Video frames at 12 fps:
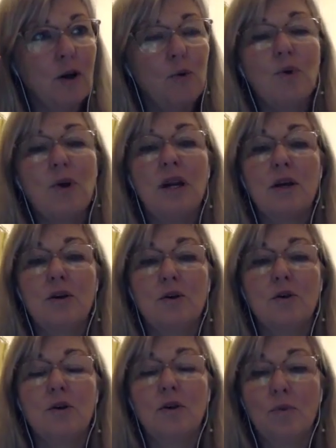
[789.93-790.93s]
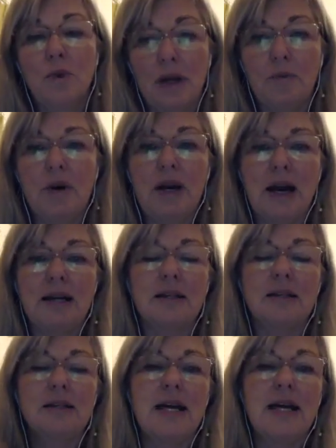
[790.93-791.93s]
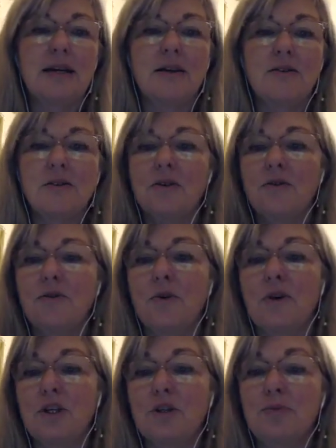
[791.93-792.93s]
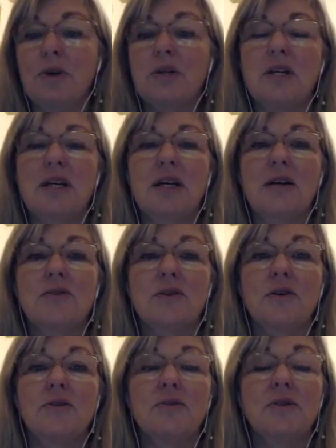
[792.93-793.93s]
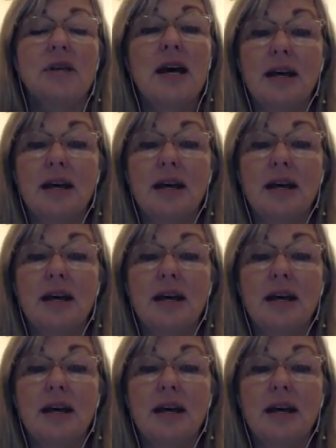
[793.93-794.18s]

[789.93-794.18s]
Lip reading: really good, we understand ourselves, we're expressing ourselves,